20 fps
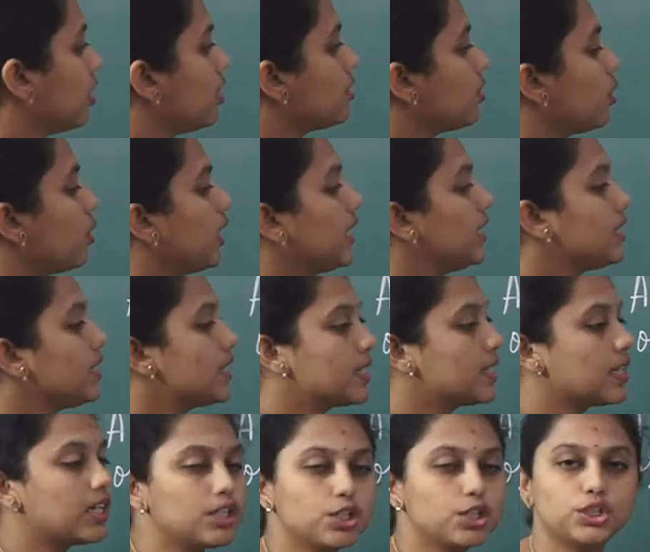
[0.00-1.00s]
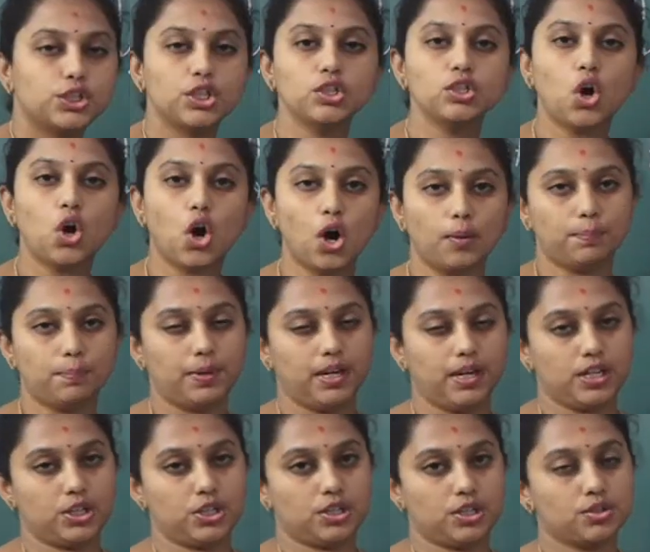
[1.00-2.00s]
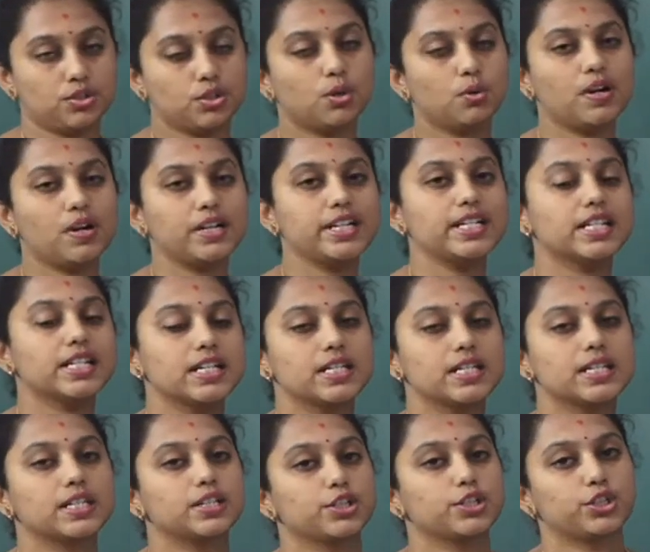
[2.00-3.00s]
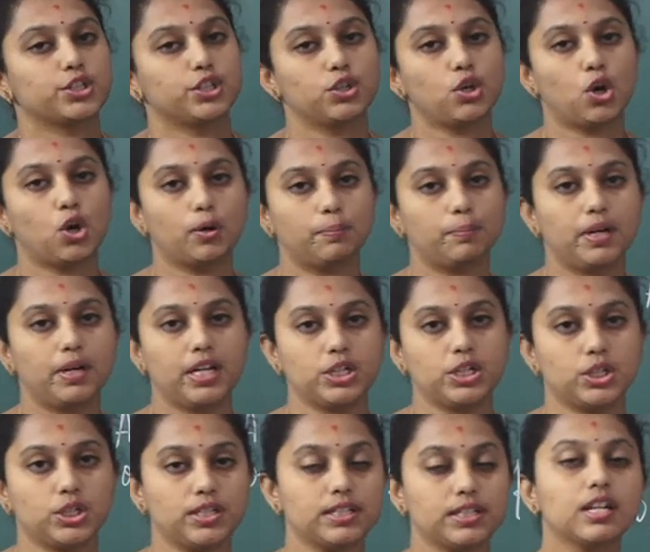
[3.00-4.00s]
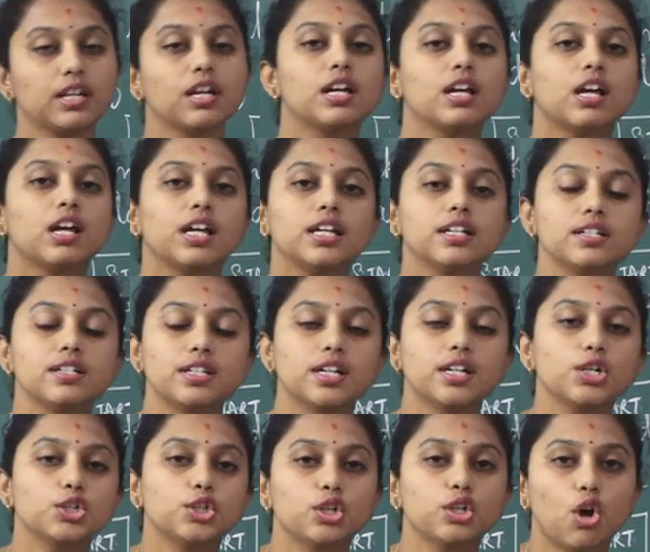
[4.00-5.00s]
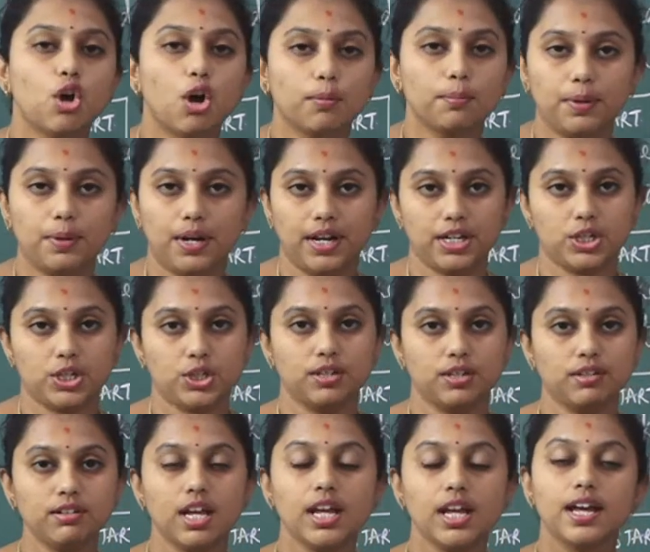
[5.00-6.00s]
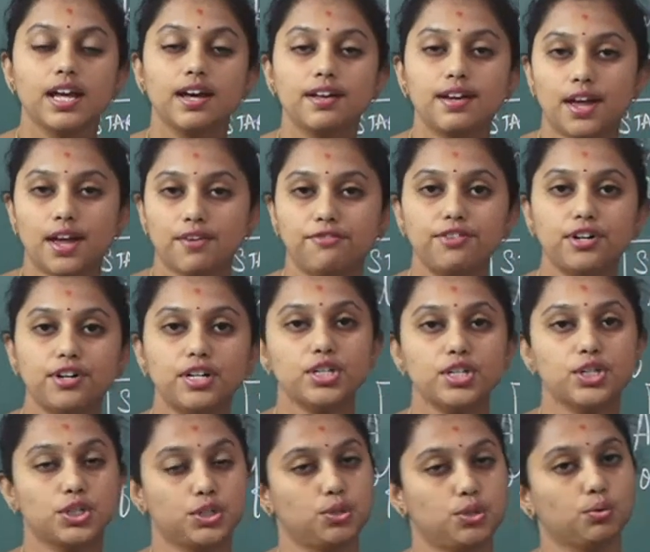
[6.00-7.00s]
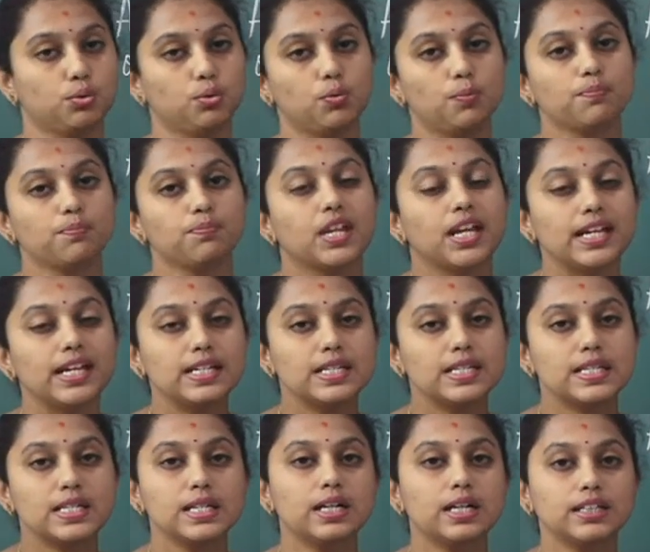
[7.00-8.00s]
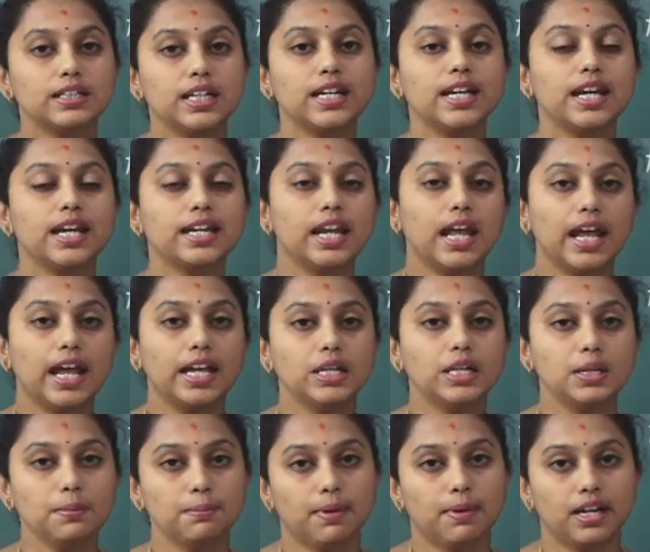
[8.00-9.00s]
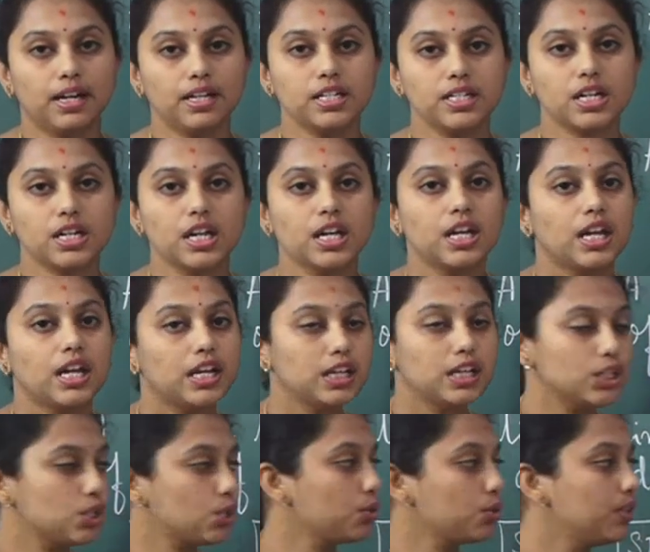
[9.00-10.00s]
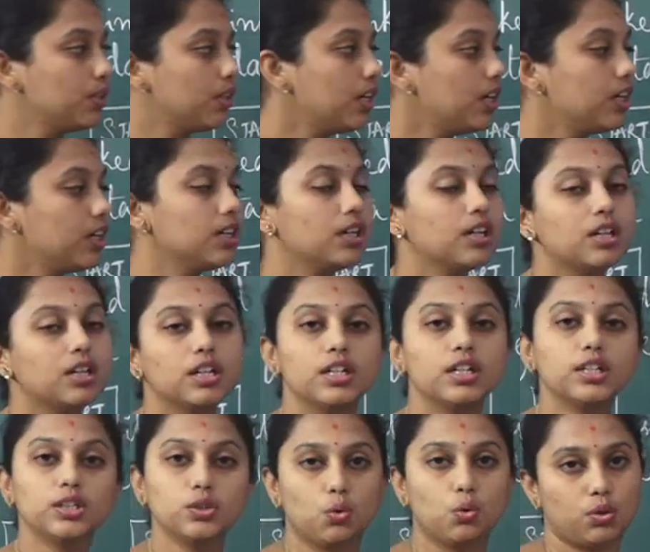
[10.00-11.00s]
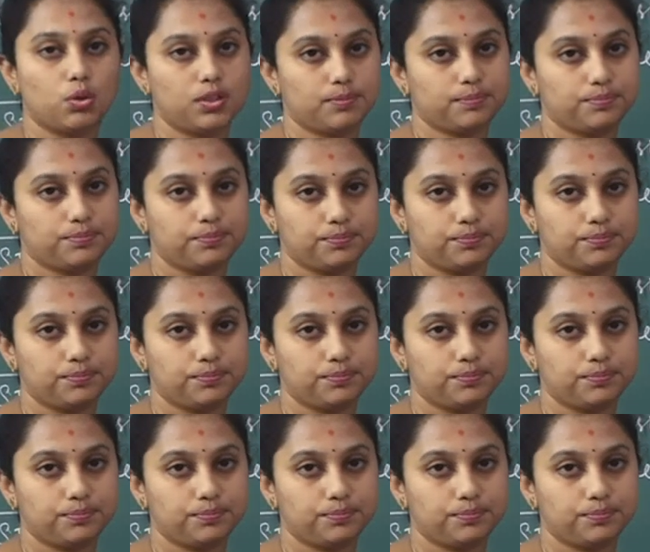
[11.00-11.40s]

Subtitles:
So insertion operation. So what is insertion operation? Insertion operation refers to inserting an element into the node.